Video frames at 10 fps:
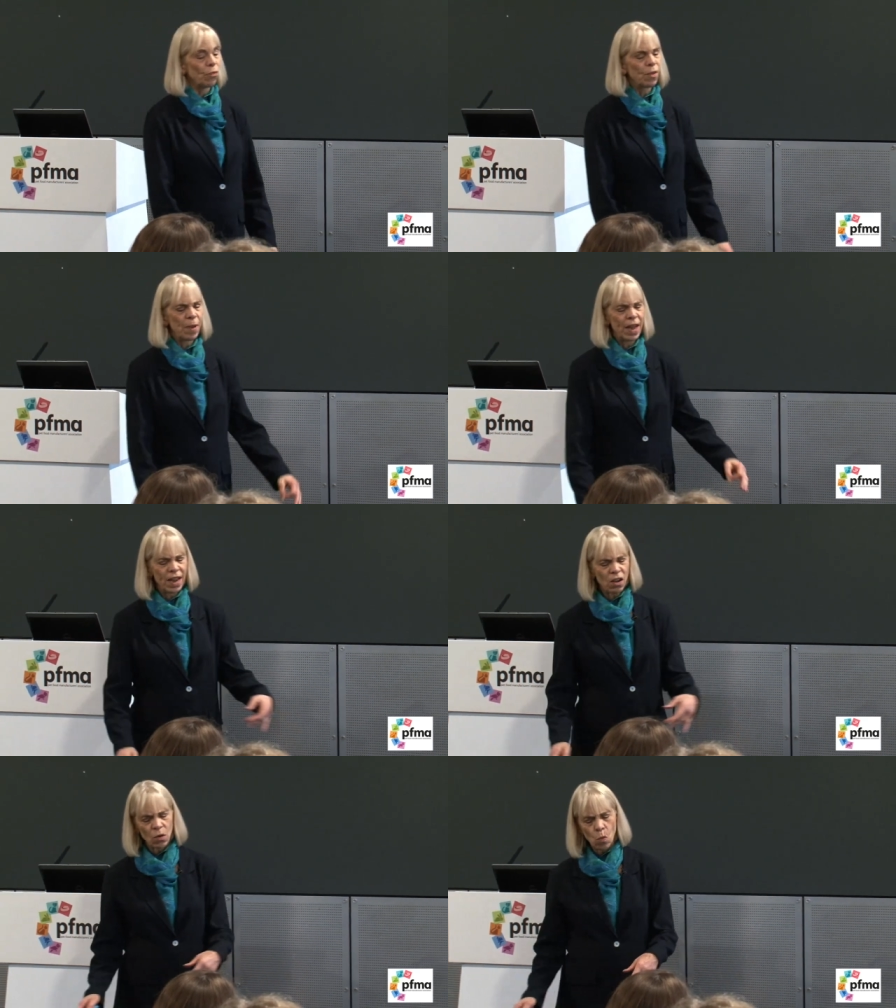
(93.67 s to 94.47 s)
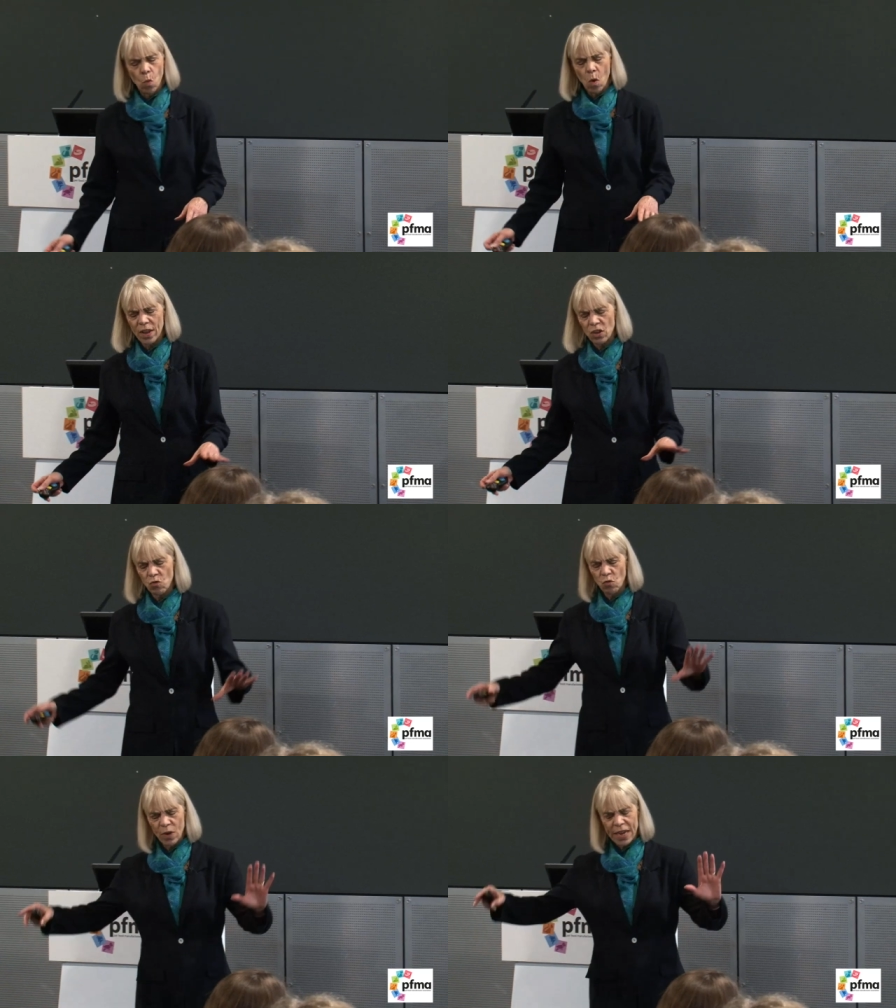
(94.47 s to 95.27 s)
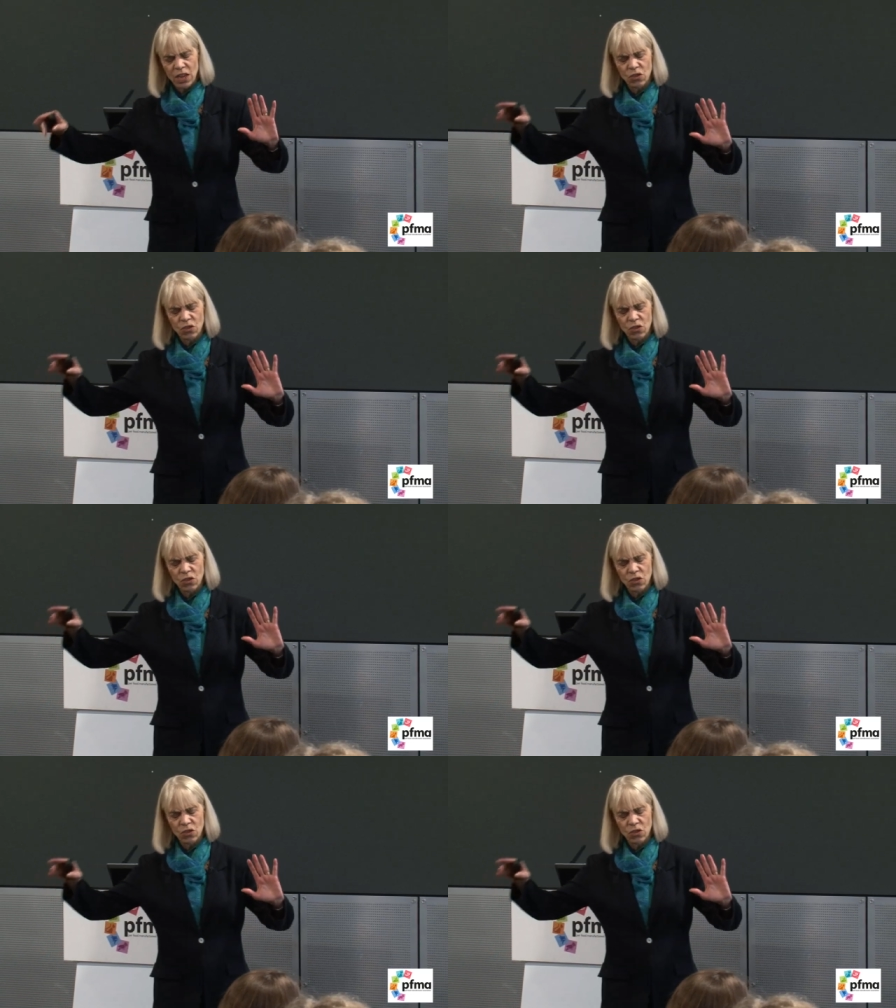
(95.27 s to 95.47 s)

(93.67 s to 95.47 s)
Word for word: depending on what you read,